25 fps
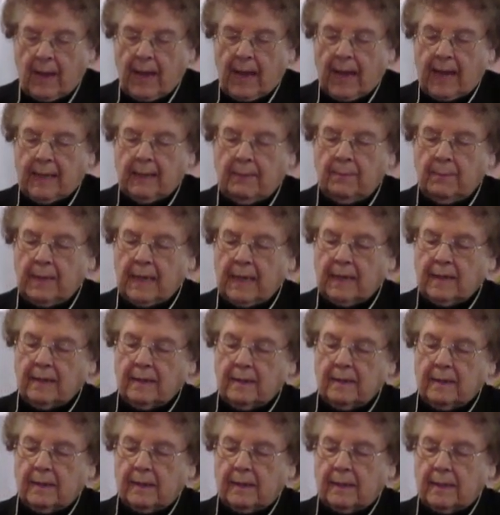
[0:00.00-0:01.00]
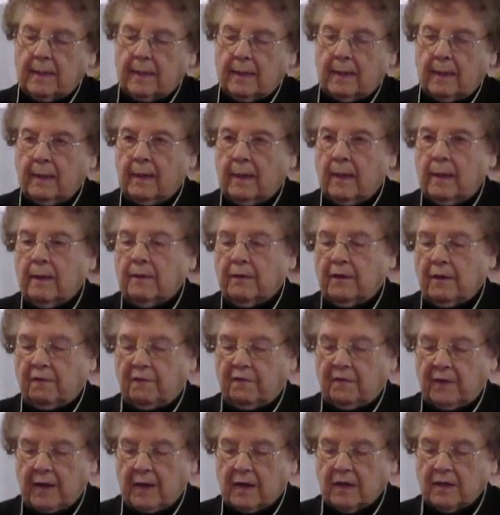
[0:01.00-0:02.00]
And immediately the
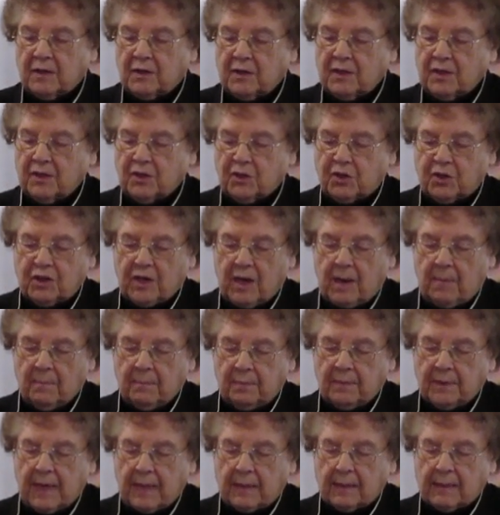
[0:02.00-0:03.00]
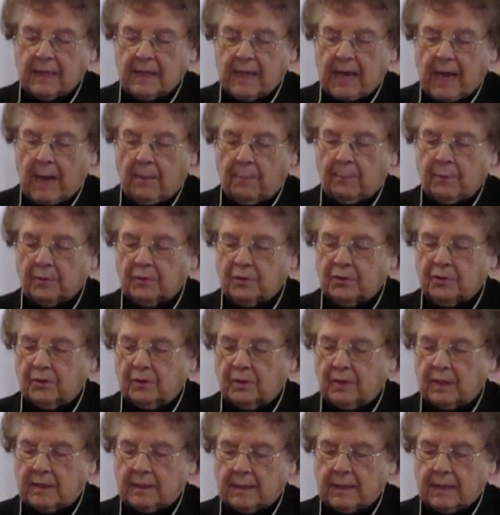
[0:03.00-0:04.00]
Pharisees jumped at the
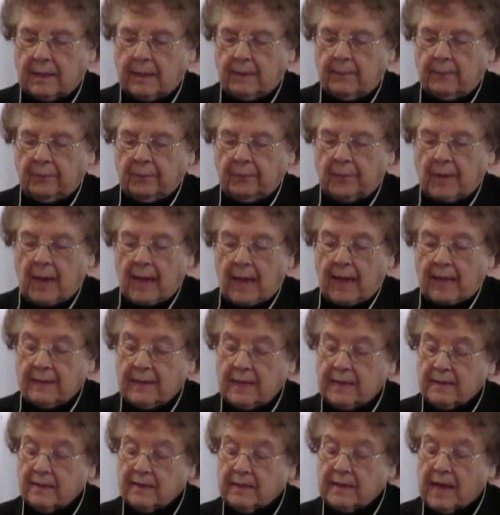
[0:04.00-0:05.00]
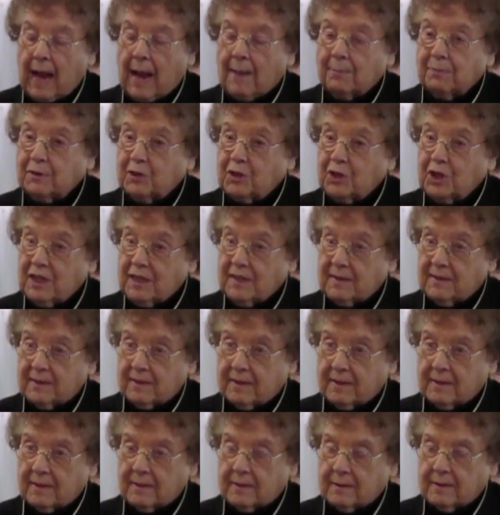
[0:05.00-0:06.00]
opportunity and they stopped
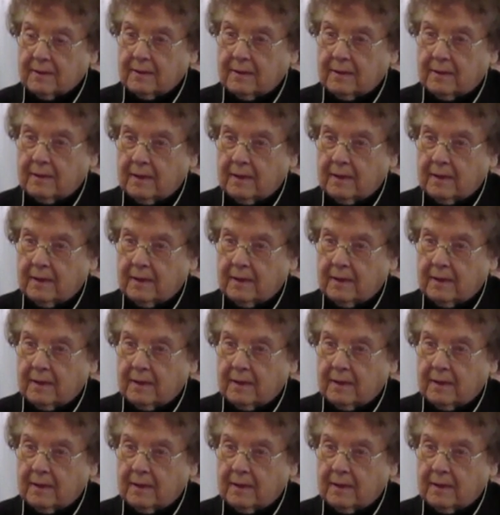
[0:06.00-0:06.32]
Jesus.